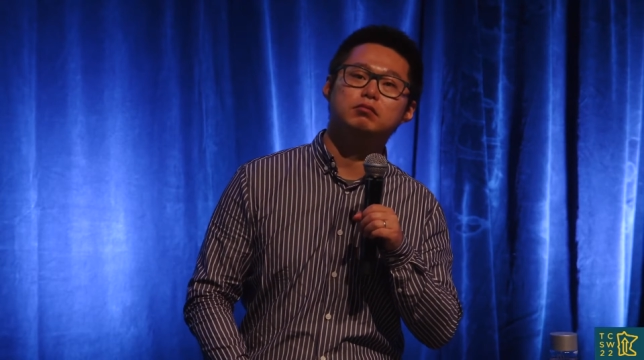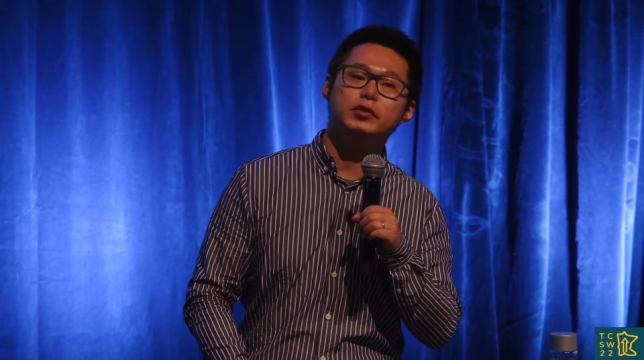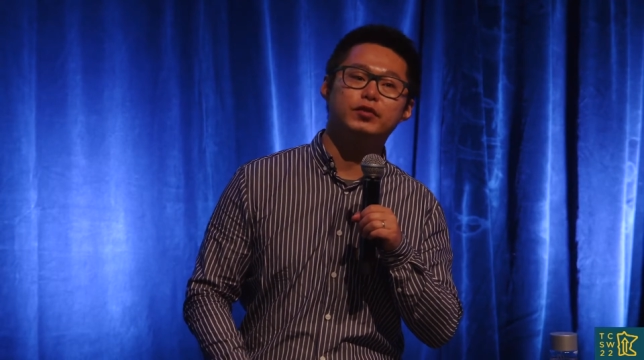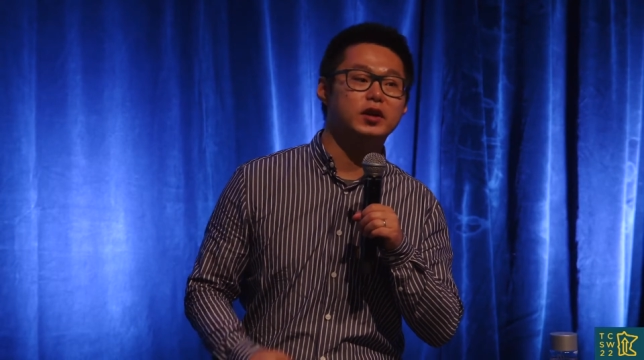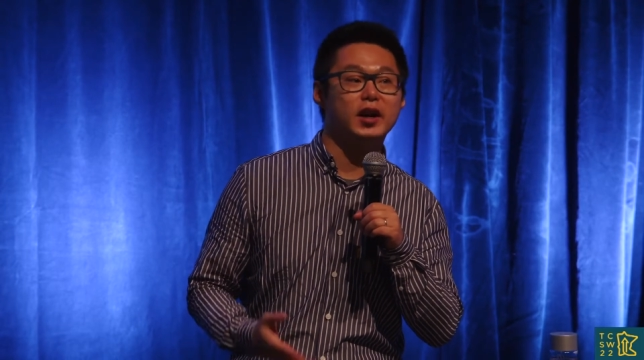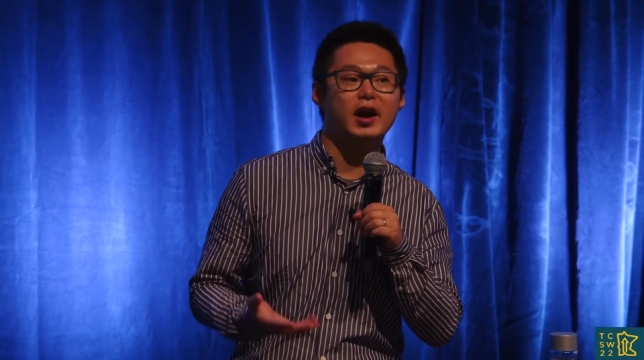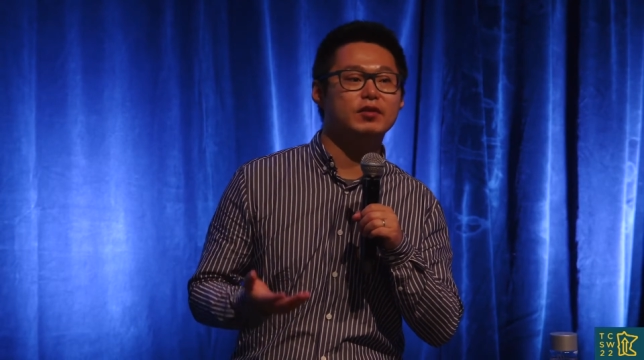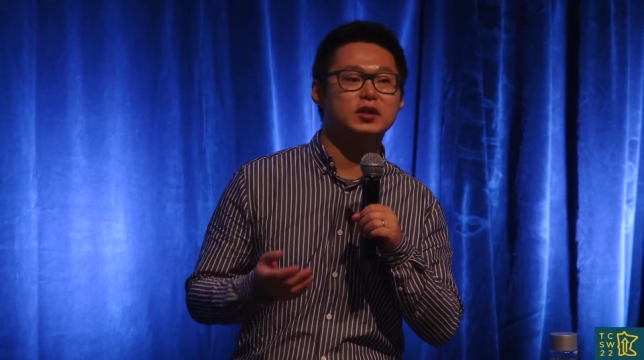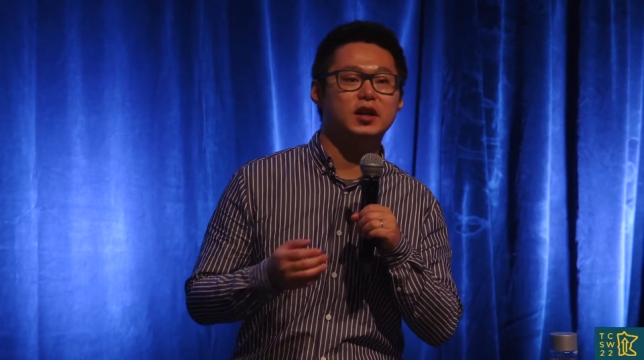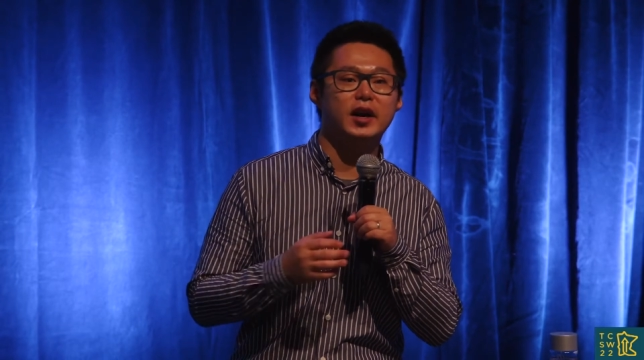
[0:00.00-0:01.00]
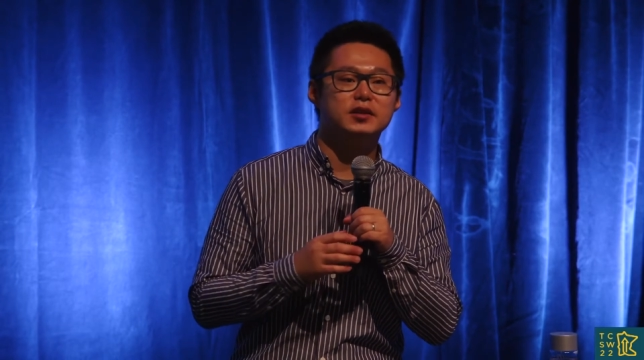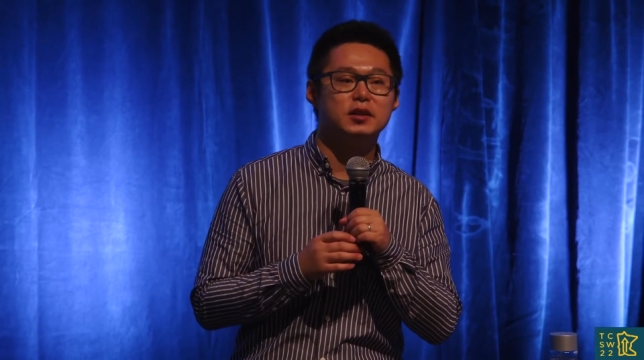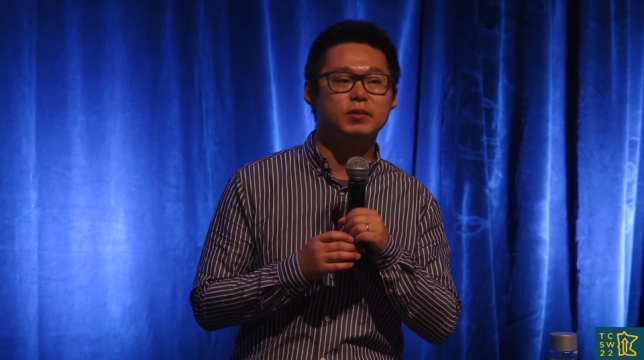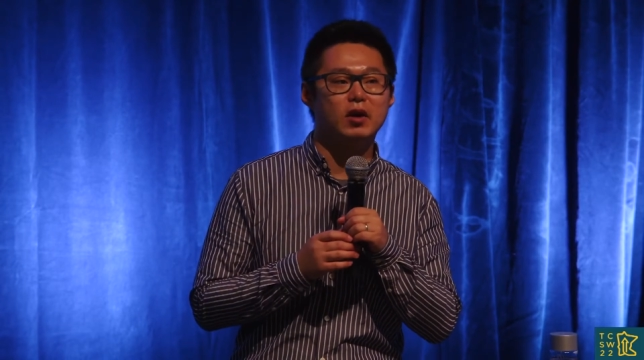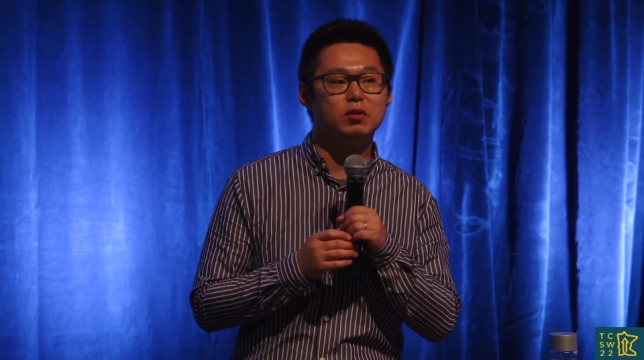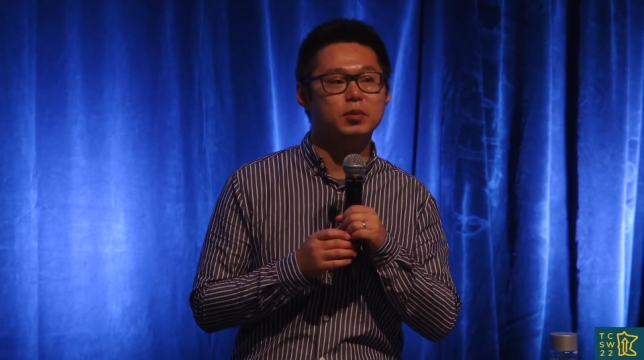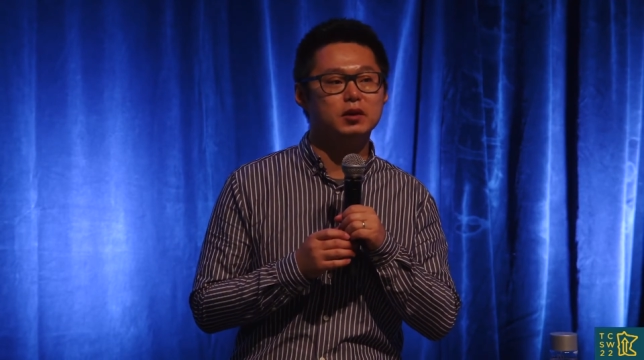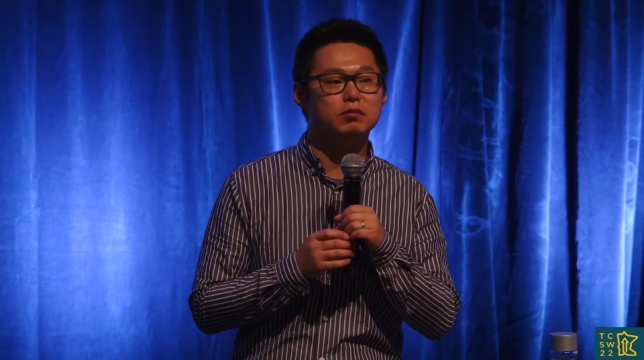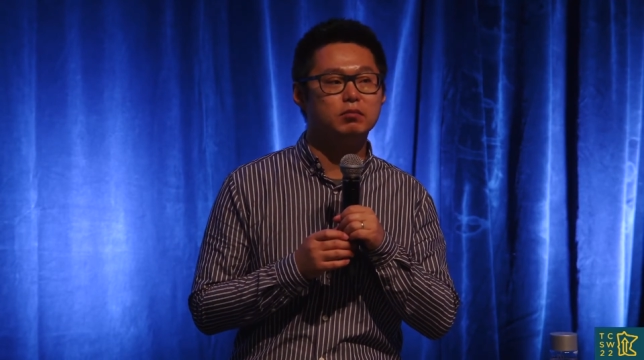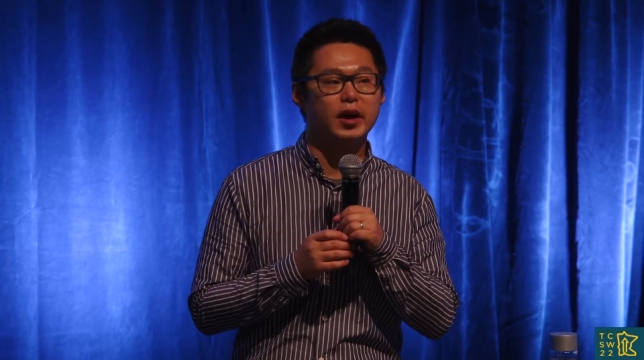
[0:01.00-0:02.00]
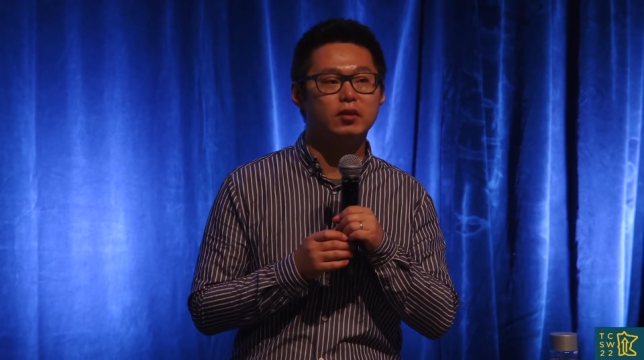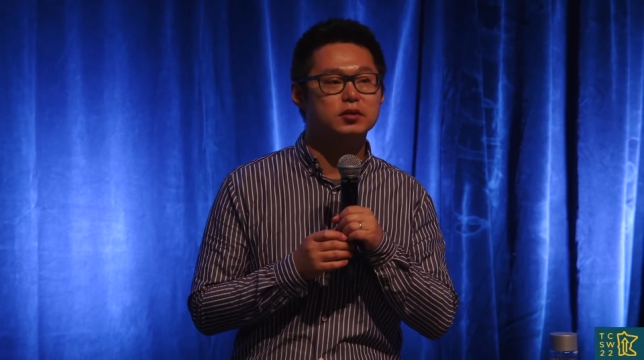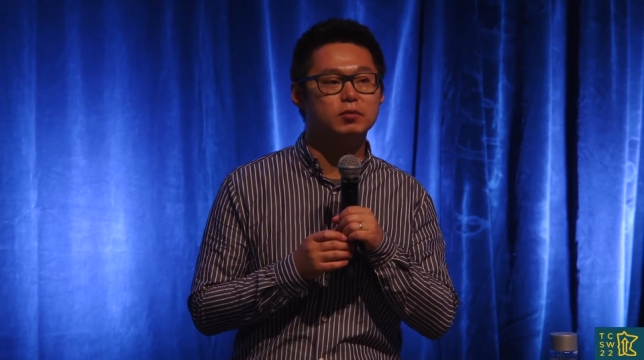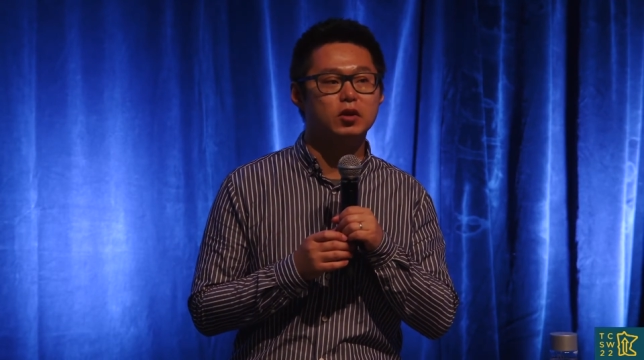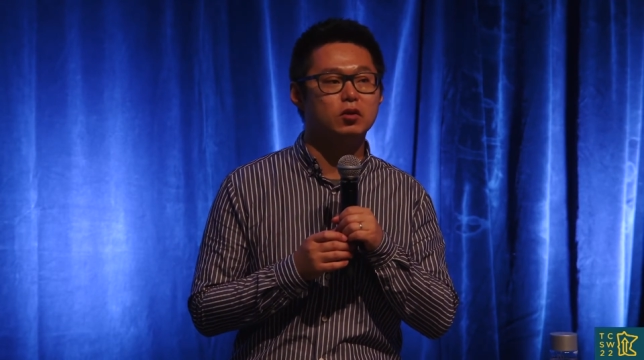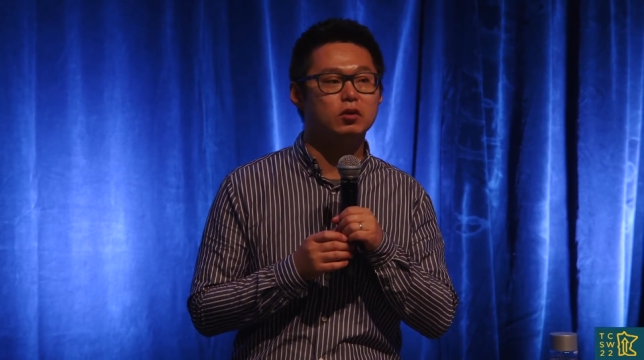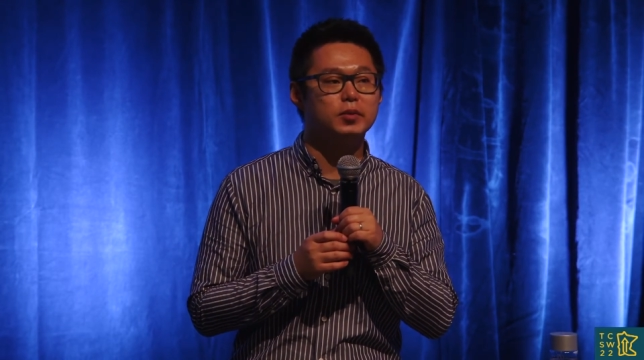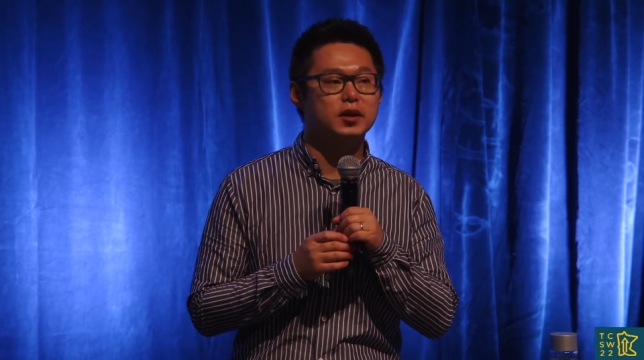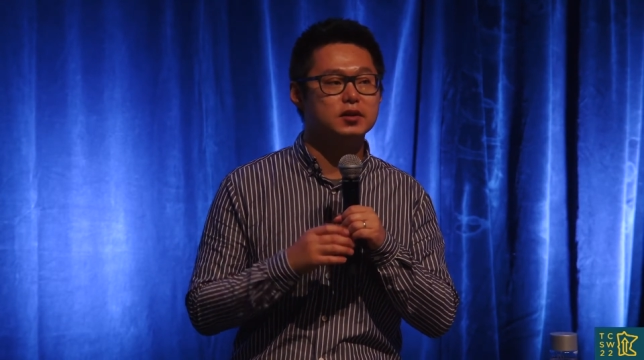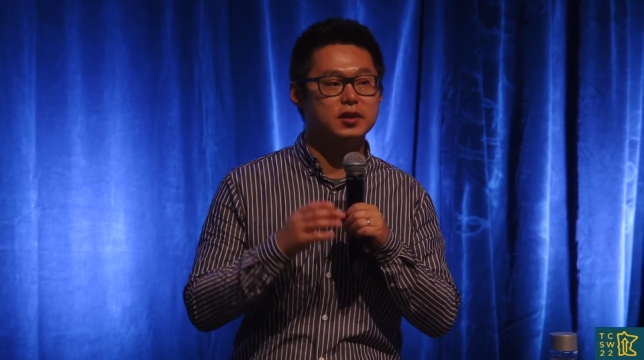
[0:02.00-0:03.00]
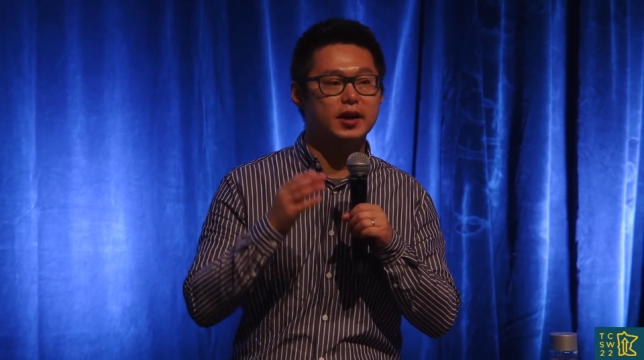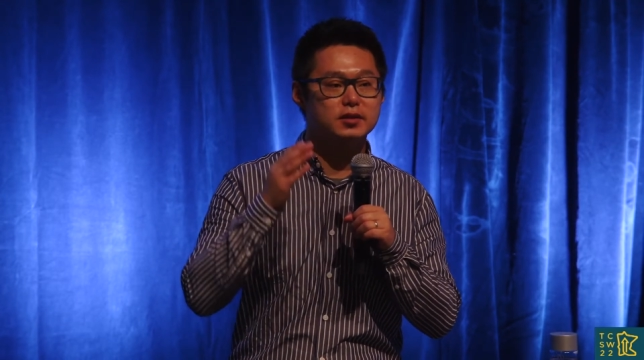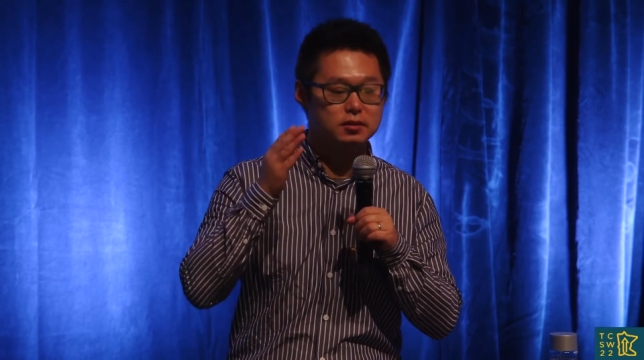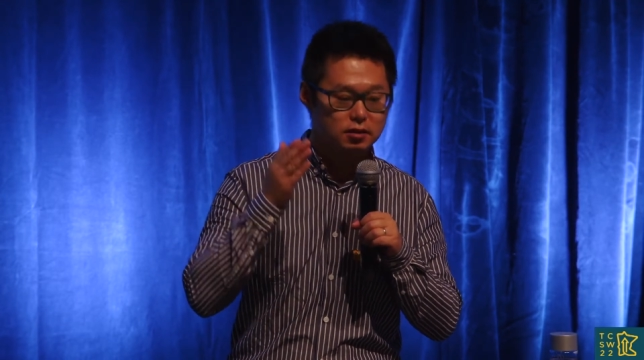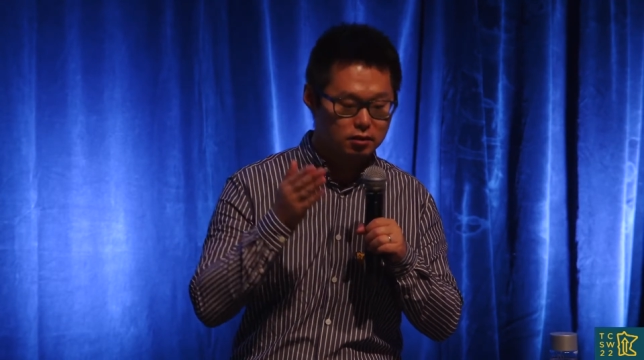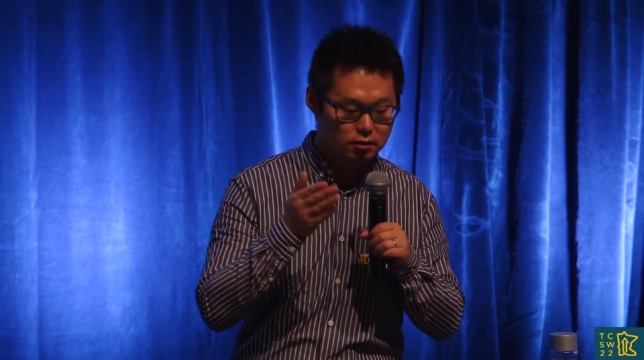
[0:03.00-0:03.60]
If we didn't have a D&I team, that would be my ultimate goal, because that